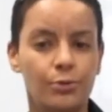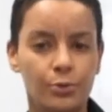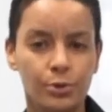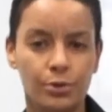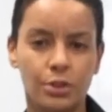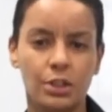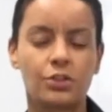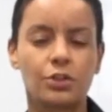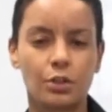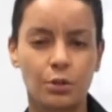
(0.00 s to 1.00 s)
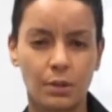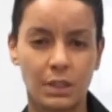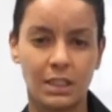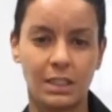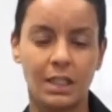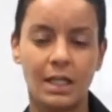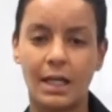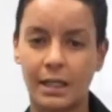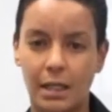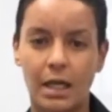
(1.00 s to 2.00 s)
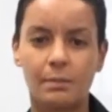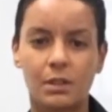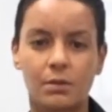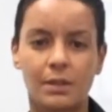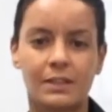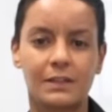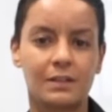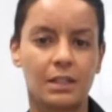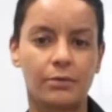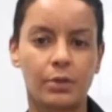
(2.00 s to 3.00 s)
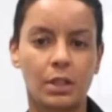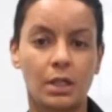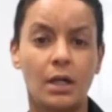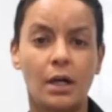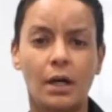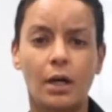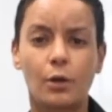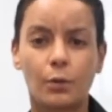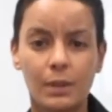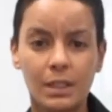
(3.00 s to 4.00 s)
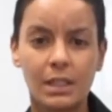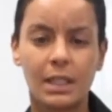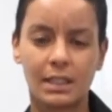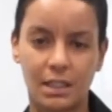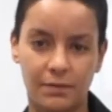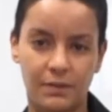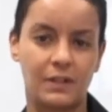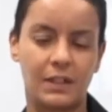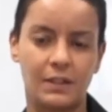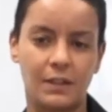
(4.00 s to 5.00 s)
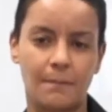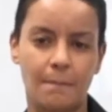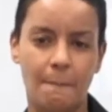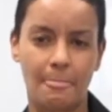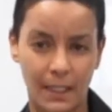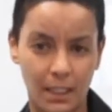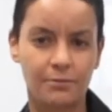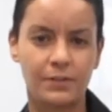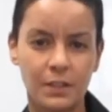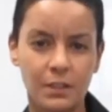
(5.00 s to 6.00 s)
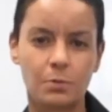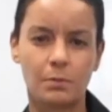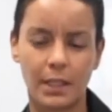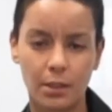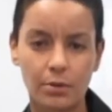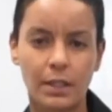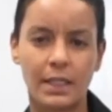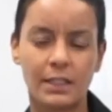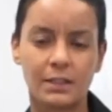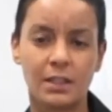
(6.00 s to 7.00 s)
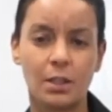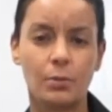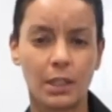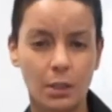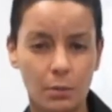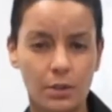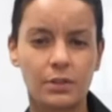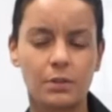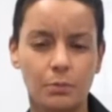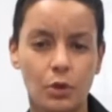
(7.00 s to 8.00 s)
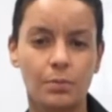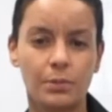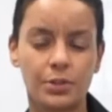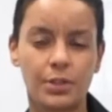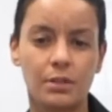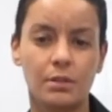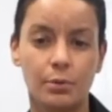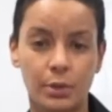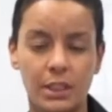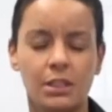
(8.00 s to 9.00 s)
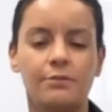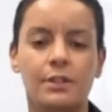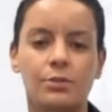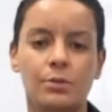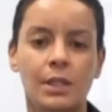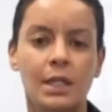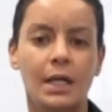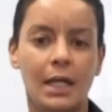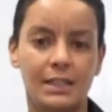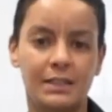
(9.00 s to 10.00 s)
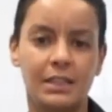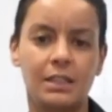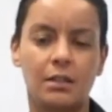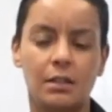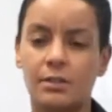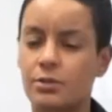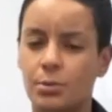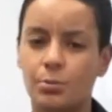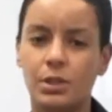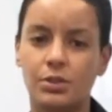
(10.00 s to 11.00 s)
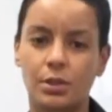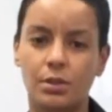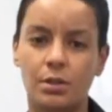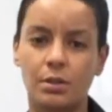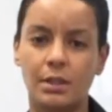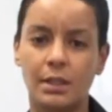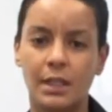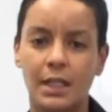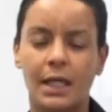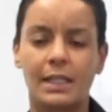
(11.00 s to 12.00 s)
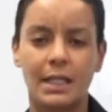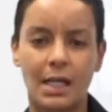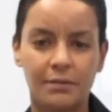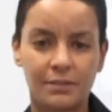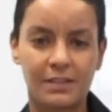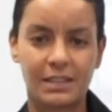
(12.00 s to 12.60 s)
Food, security and climate crisis in Africa are real and devastating, and I've seen it with my own eyes when I was on mission in Burkina Faso and Senegal some weeks ago. And I have